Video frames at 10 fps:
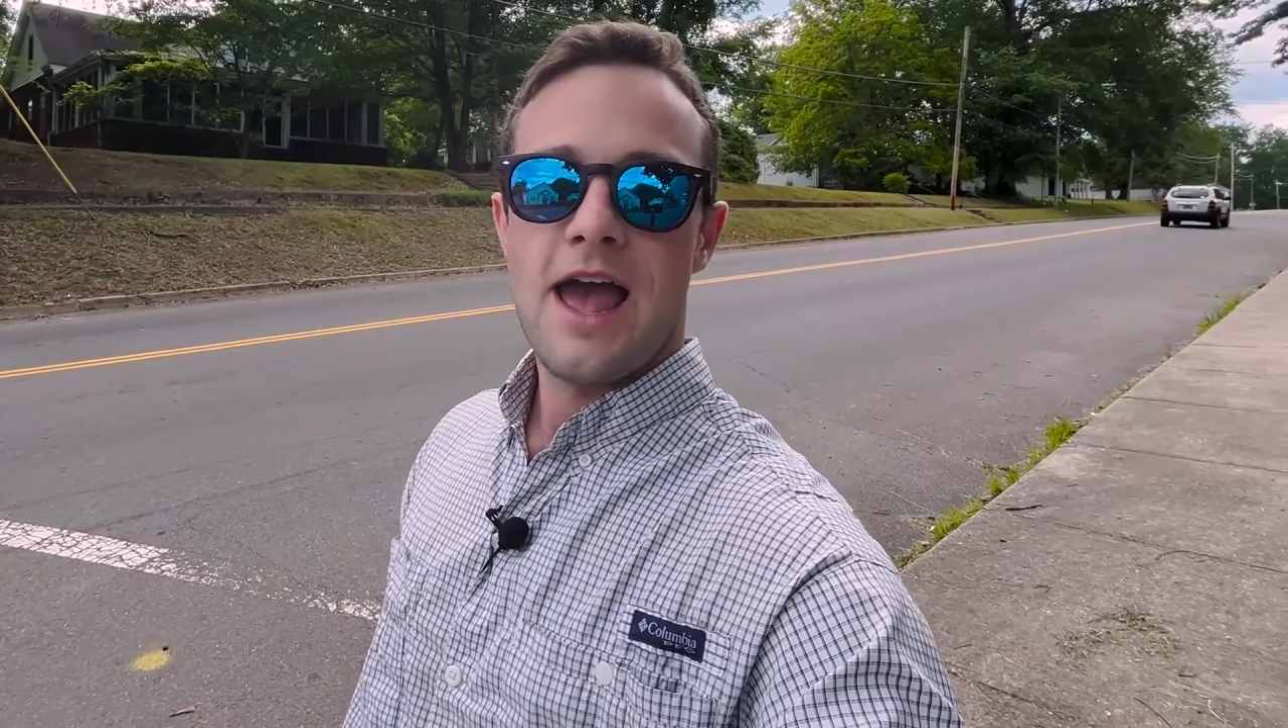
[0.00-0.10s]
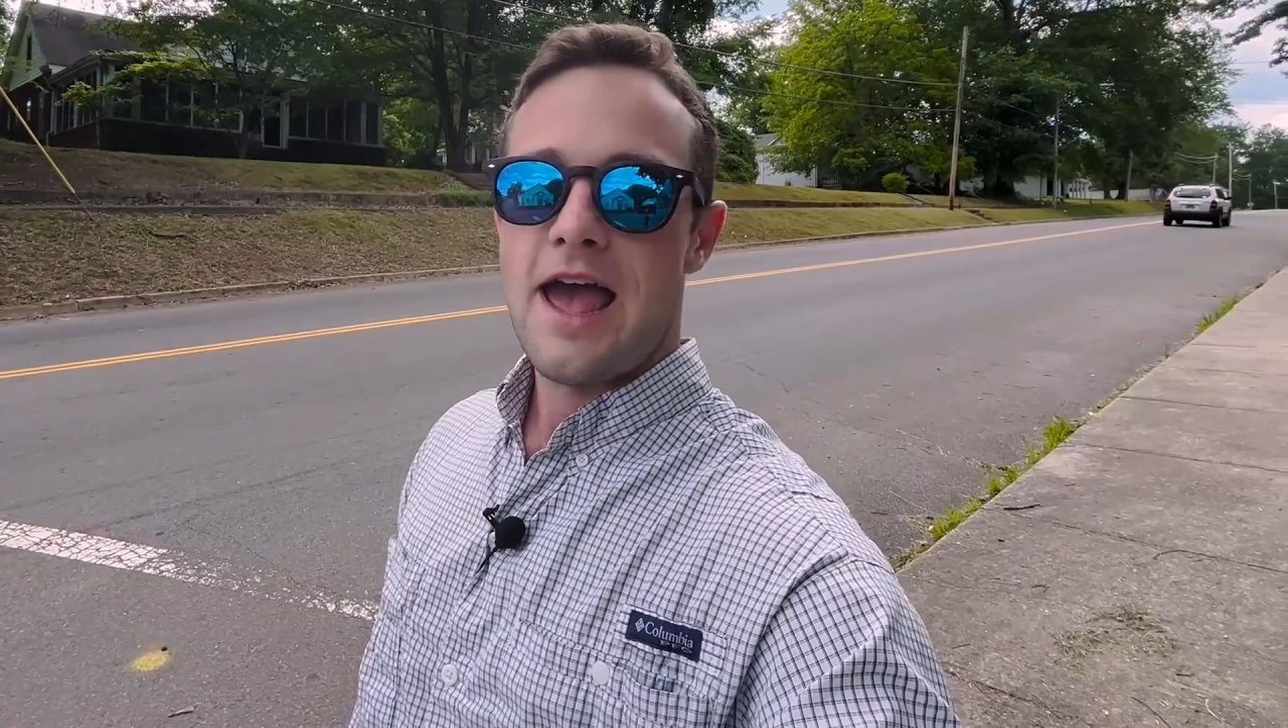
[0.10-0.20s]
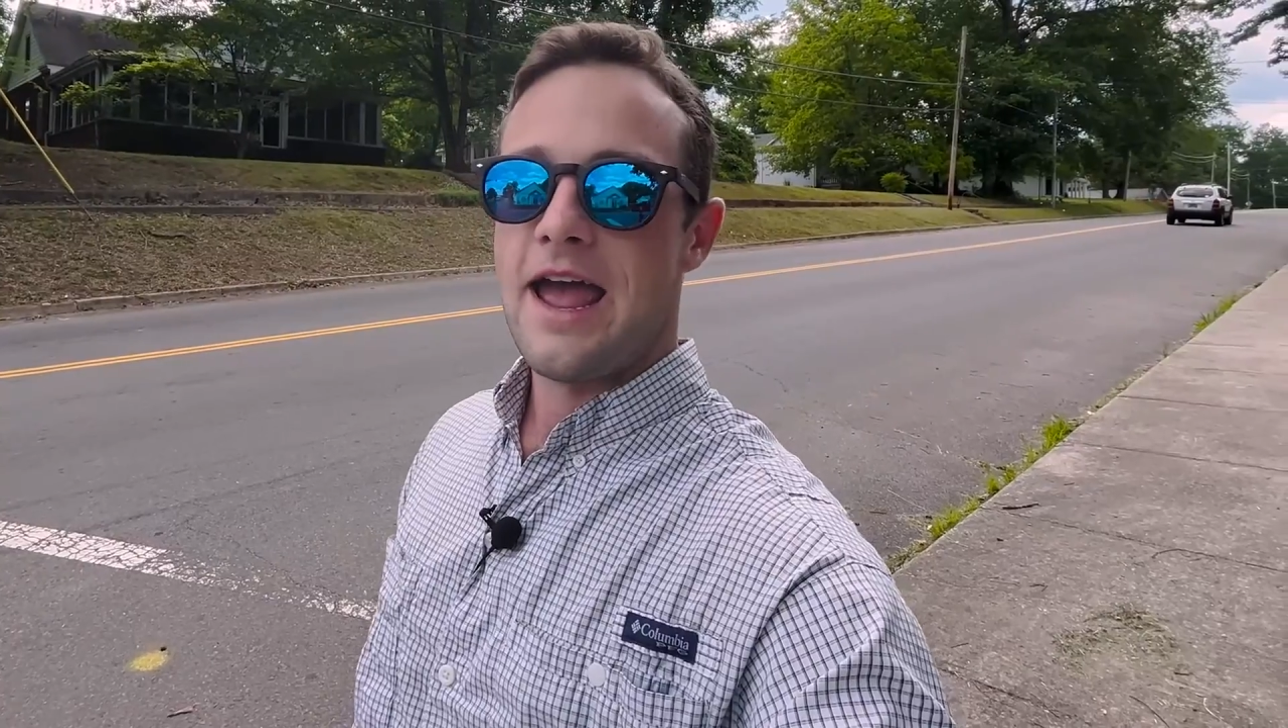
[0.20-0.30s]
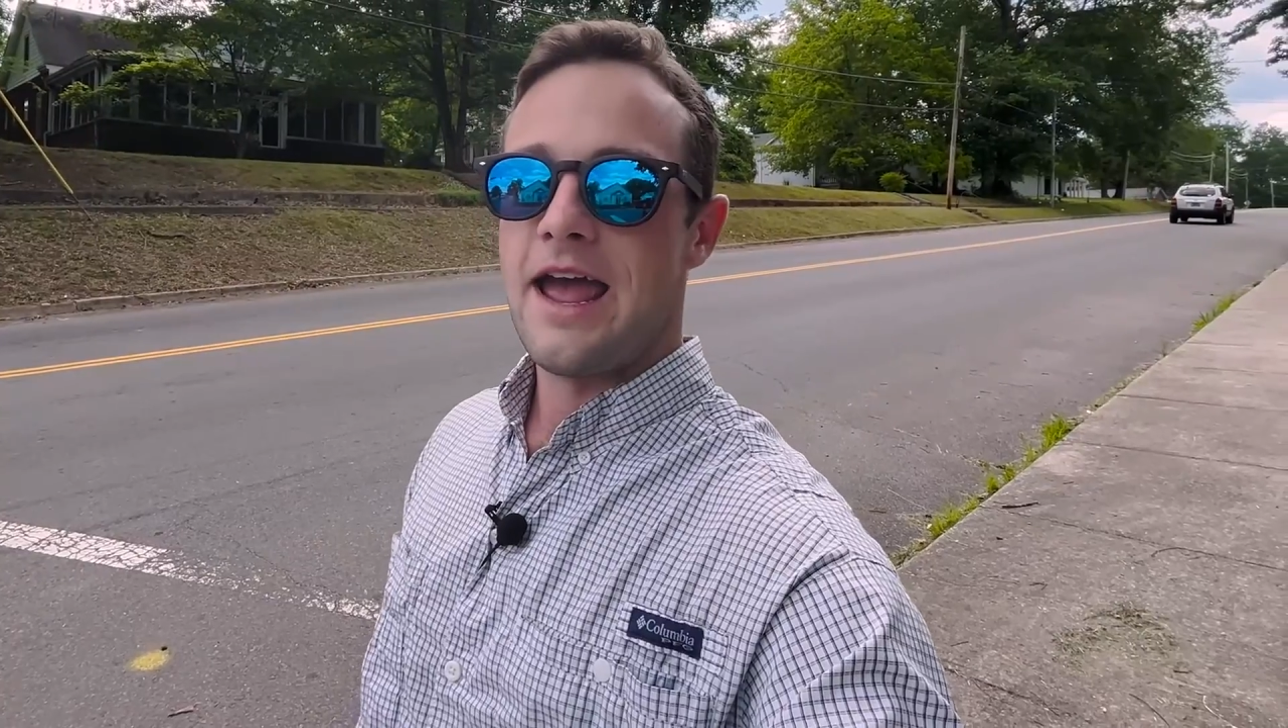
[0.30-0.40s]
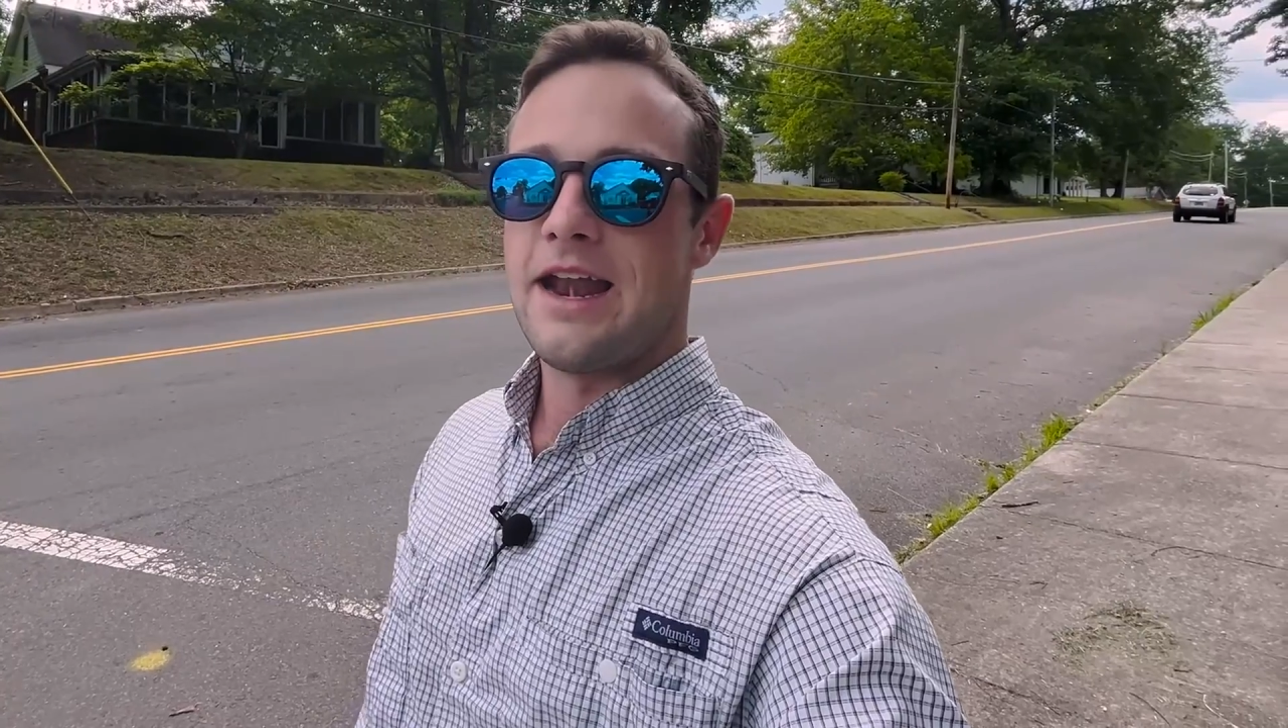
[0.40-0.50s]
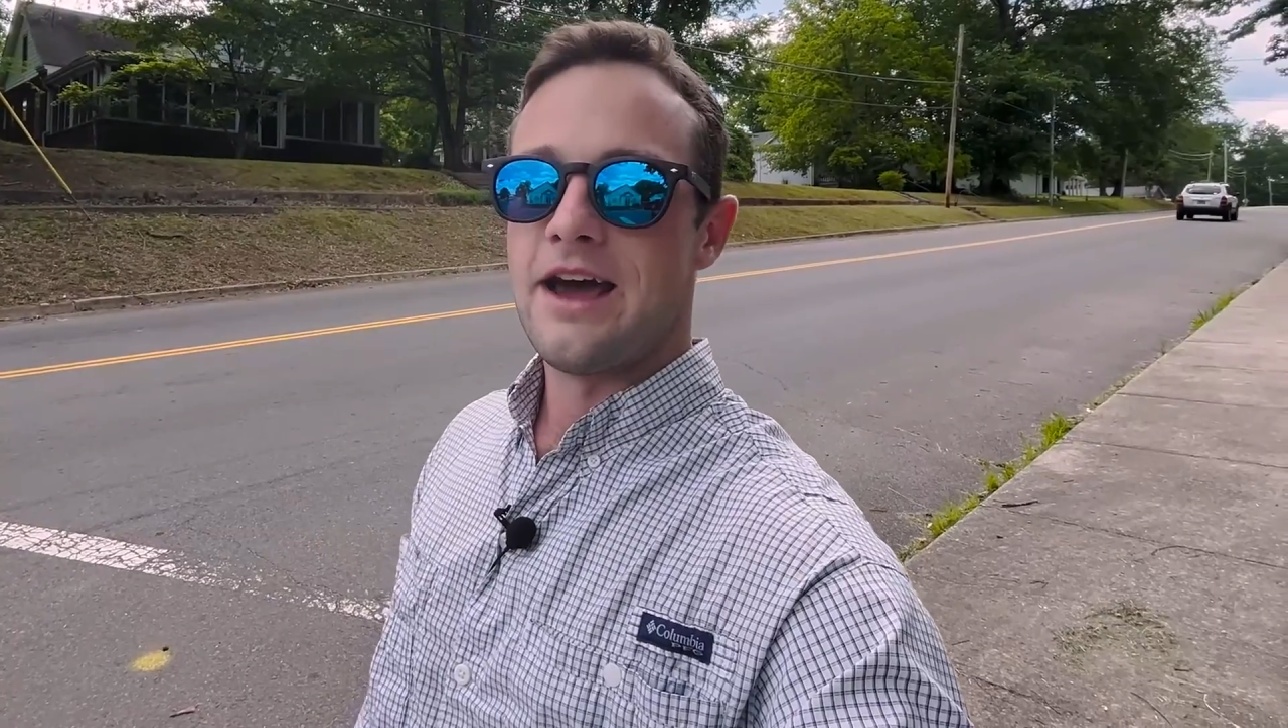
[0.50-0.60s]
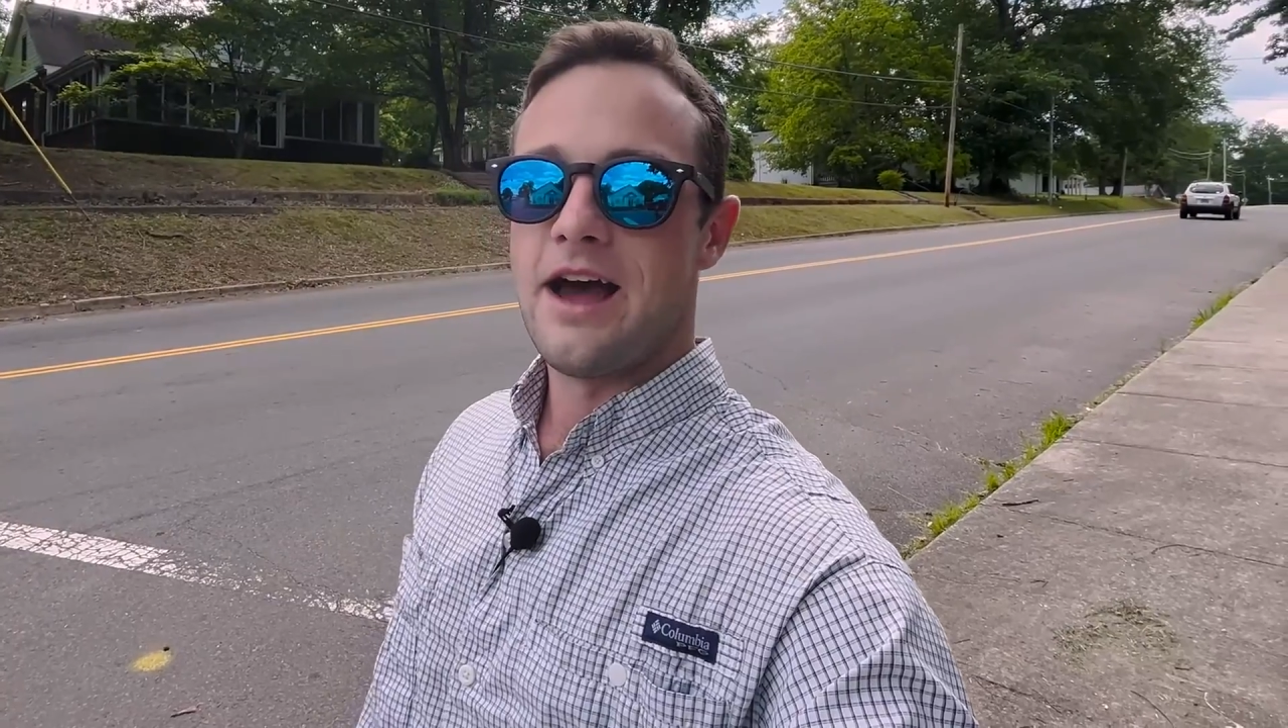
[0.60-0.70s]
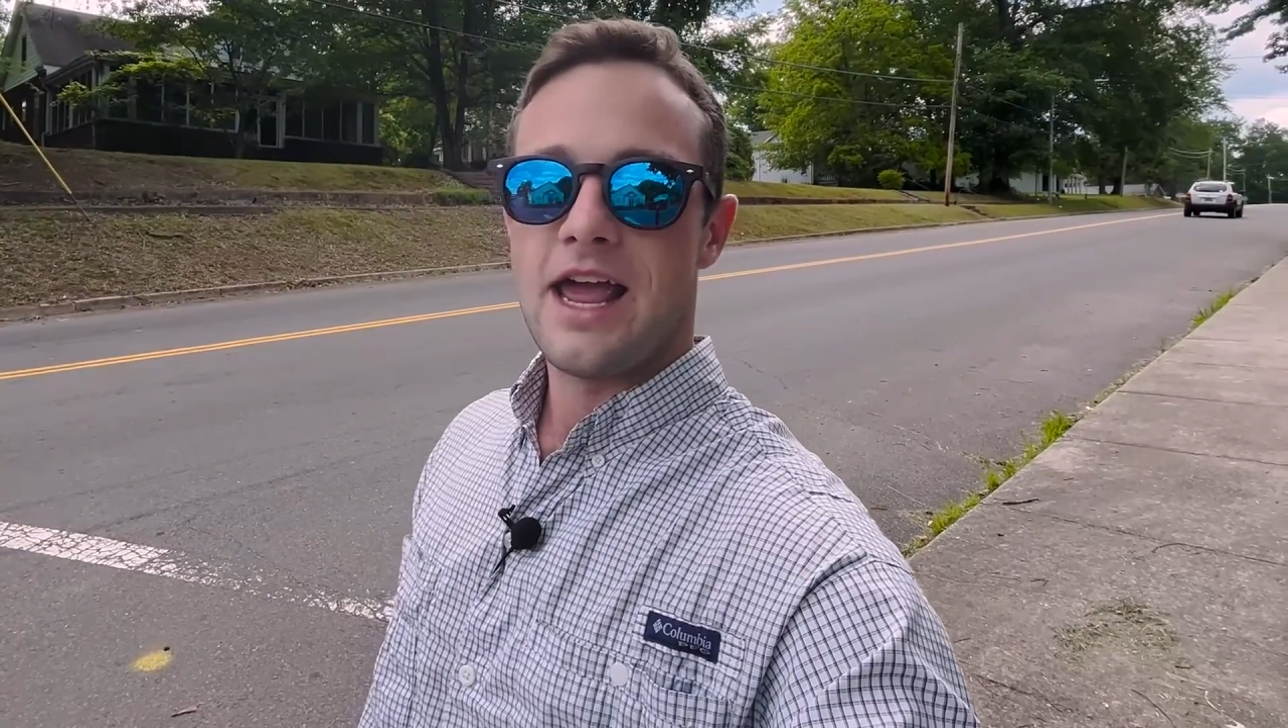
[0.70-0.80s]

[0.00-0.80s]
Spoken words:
and